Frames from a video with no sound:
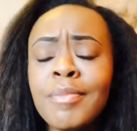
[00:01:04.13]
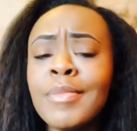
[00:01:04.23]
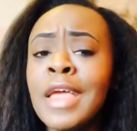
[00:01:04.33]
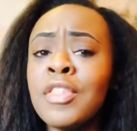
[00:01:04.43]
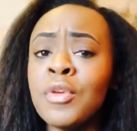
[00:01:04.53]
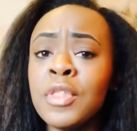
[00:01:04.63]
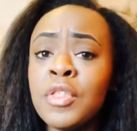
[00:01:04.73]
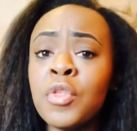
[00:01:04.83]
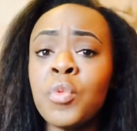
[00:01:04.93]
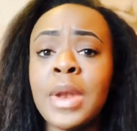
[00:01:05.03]
And so
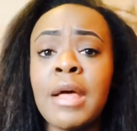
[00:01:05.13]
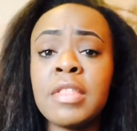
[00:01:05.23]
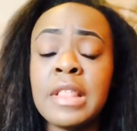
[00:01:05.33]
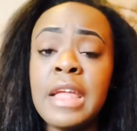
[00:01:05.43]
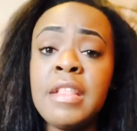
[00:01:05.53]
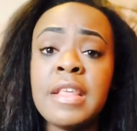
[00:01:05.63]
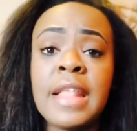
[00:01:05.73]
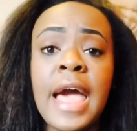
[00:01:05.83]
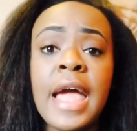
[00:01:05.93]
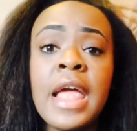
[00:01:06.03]
this is what I'll say to
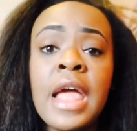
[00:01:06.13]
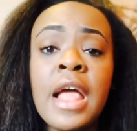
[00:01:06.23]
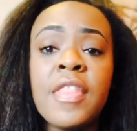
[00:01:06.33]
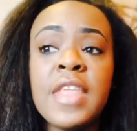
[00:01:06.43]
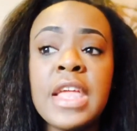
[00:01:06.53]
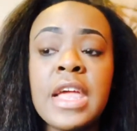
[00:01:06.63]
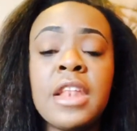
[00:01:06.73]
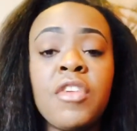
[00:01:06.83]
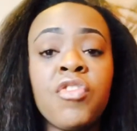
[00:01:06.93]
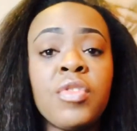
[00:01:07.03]
that. The
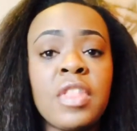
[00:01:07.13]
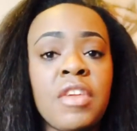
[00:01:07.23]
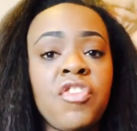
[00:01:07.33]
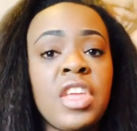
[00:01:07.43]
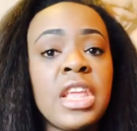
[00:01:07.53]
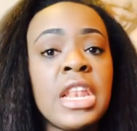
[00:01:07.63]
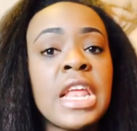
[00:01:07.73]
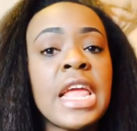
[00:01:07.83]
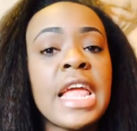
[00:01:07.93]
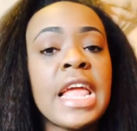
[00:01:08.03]
initial
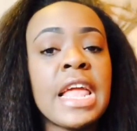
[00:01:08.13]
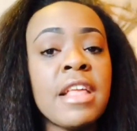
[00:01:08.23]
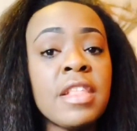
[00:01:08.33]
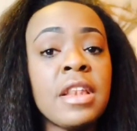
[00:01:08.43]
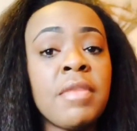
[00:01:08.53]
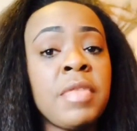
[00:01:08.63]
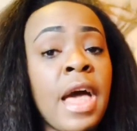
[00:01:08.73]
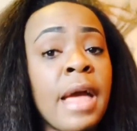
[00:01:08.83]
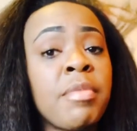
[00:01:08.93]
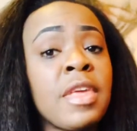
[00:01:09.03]
session is enough
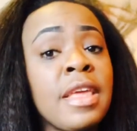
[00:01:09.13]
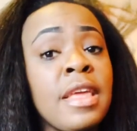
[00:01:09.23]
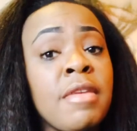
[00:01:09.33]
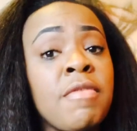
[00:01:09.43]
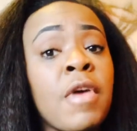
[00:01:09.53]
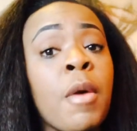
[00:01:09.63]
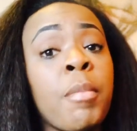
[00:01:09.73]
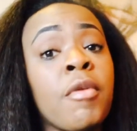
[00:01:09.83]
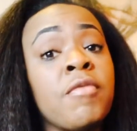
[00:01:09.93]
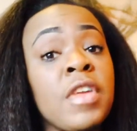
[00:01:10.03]
time to give a
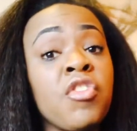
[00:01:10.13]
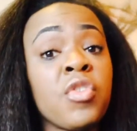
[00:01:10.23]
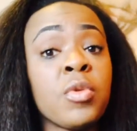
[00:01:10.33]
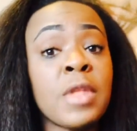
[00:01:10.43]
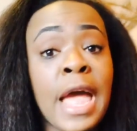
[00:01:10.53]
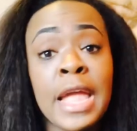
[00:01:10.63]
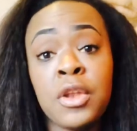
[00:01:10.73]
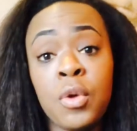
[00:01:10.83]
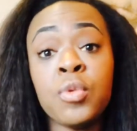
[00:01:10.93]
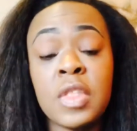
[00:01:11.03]
provisional
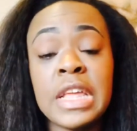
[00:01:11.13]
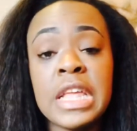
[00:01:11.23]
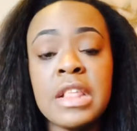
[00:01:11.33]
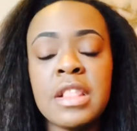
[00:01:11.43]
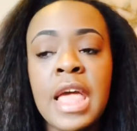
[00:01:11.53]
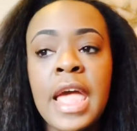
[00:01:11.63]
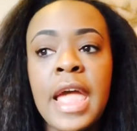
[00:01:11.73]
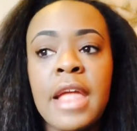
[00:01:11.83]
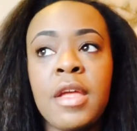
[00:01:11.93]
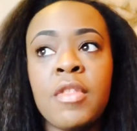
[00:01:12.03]
diagnosis.
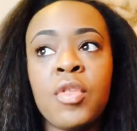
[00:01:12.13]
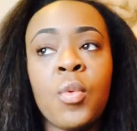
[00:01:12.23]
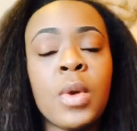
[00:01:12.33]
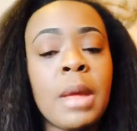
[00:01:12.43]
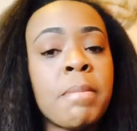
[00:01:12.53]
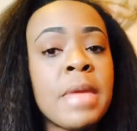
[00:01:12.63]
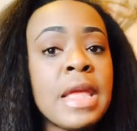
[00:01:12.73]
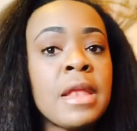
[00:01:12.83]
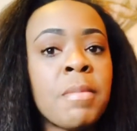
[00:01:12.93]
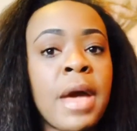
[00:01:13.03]
And so what I
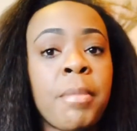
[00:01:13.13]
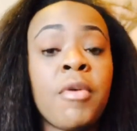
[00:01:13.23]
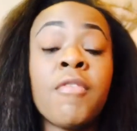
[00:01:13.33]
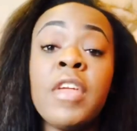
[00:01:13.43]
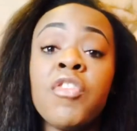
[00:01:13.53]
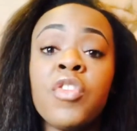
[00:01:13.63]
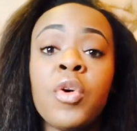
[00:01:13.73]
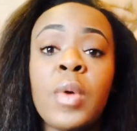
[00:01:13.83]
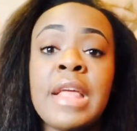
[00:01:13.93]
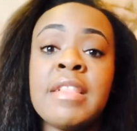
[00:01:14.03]
mean by
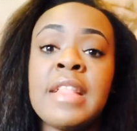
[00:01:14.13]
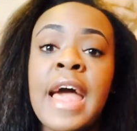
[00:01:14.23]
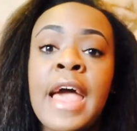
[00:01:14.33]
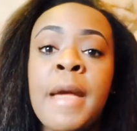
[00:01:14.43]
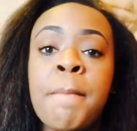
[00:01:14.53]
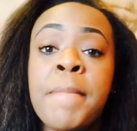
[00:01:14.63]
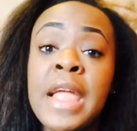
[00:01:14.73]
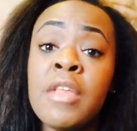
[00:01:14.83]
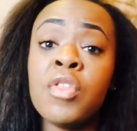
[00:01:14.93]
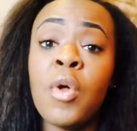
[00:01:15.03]
provisional is that
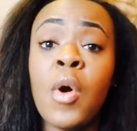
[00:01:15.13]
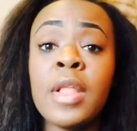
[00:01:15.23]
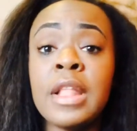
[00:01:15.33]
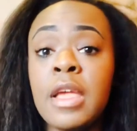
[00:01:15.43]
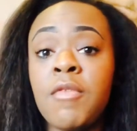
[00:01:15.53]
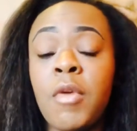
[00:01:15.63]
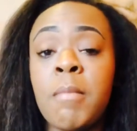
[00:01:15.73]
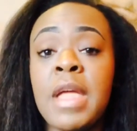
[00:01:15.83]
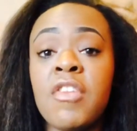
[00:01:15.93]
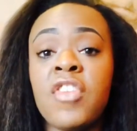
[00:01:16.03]
based on the
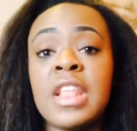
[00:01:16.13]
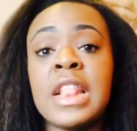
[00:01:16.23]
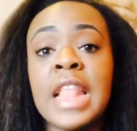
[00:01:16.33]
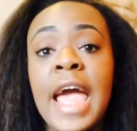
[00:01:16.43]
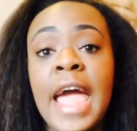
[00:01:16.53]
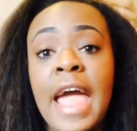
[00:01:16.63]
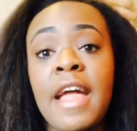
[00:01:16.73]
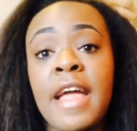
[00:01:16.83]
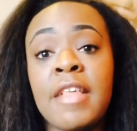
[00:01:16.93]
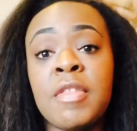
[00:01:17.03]
information that
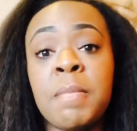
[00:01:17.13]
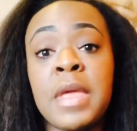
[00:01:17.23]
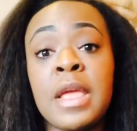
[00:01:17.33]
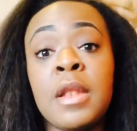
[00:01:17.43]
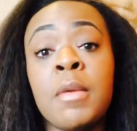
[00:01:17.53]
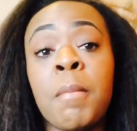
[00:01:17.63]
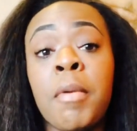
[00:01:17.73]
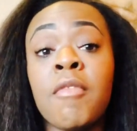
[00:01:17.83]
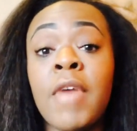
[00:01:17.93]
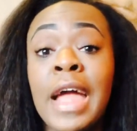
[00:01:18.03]
has been
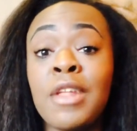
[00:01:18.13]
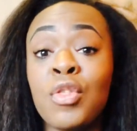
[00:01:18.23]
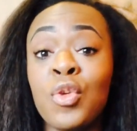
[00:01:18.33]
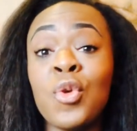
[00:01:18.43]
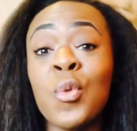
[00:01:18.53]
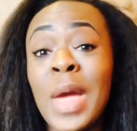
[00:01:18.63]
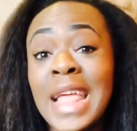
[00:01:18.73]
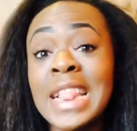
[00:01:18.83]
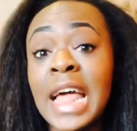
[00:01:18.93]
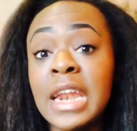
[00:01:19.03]
provided to you
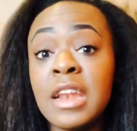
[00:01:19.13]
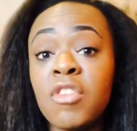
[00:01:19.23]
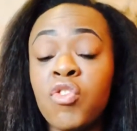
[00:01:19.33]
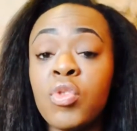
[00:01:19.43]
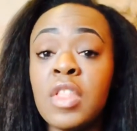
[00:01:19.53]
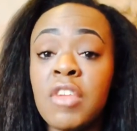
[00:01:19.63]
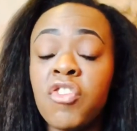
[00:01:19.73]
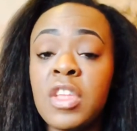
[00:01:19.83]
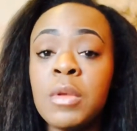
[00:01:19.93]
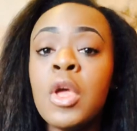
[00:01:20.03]
in that initial
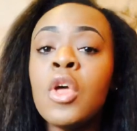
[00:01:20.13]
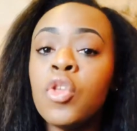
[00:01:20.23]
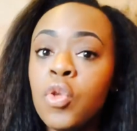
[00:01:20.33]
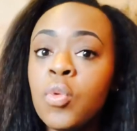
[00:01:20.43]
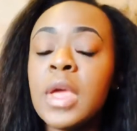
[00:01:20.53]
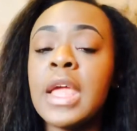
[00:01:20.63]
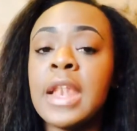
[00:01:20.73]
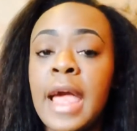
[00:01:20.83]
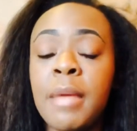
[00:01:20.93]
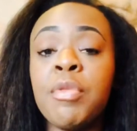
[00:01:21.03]
session, you
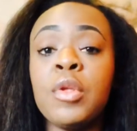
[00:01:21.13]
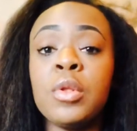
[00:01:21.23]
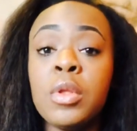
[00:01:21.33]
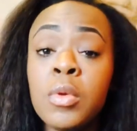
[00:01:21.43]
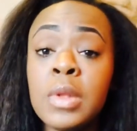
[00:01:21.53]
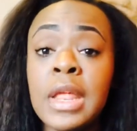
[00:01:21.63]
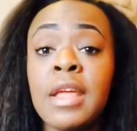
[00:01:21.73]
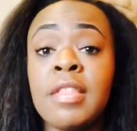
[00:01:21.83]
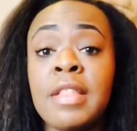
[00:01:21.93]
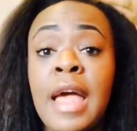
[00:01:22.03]
can
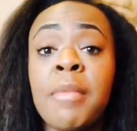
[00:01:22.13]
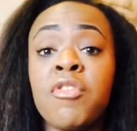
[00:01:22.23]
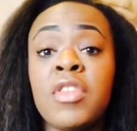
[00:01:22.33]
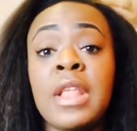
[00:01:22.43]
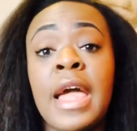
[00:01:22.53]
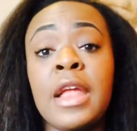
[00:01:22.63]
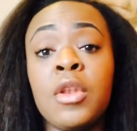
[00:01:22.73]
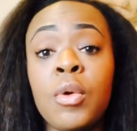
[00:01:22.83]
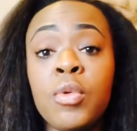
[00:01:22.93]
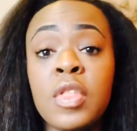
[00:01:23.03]
absolutely establish a
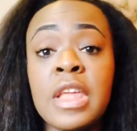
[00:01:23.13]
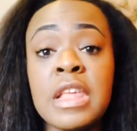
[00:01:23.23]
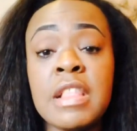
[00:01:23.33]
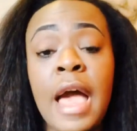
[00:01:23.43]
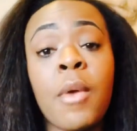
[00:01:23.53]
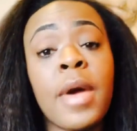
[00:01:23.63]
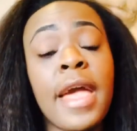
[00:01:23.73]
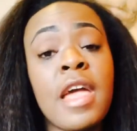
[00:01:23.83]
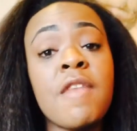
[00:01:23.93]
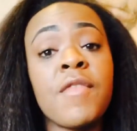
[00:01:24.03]
diagnosis.
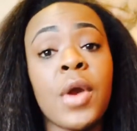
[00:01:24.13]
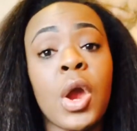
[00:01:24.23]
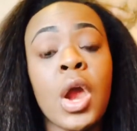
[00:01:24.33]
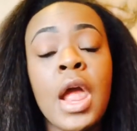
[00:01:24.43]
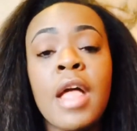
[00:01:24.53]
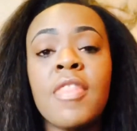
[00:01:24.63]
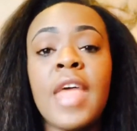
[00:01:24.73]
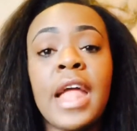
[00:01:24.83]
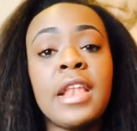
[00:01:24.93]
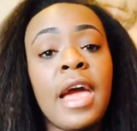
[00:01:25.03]
However,
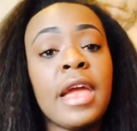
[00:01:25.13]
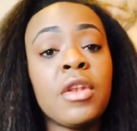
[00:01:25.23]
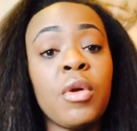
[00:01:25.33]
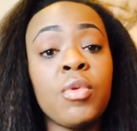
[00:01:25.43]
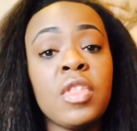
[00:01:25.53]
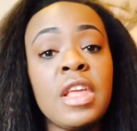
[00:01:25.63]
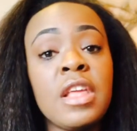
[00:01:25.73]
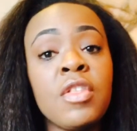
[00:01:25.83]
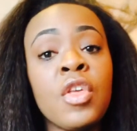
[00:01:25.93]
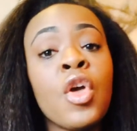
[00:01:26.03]
that
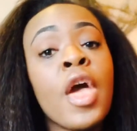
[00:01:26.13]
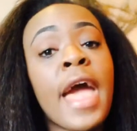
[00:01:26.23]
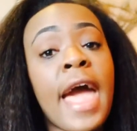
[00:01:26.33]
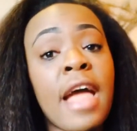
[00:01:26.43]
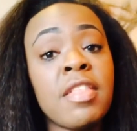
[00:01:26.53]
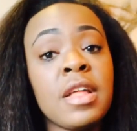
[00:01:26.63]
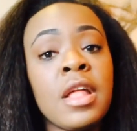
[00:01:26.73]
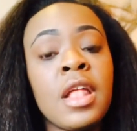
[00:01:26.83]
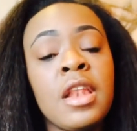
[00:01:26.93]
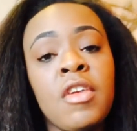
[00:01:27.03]
diagnosis, as a
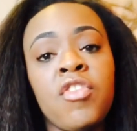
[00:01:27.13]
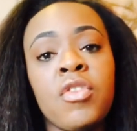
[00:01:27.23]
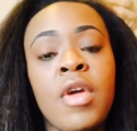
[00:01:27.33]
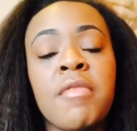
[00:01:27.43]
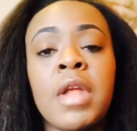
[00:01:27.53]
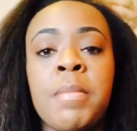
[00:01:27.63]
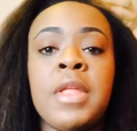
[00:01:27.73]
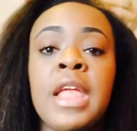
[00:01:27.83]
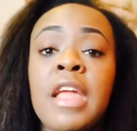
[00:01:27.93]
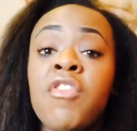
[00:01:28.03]
clinician, you have an
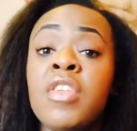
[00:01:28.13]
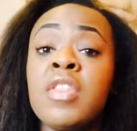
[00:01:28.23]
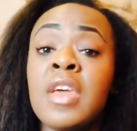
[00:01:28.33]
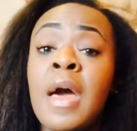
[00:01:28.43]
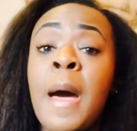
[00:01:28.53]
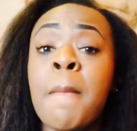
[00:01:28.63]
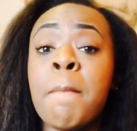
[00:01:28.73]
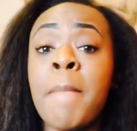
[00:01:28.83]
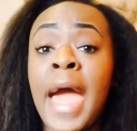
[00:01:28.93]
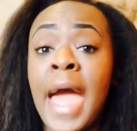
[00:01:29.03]
obligation to
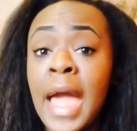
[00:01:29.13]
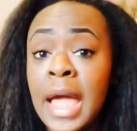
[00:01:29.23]
come back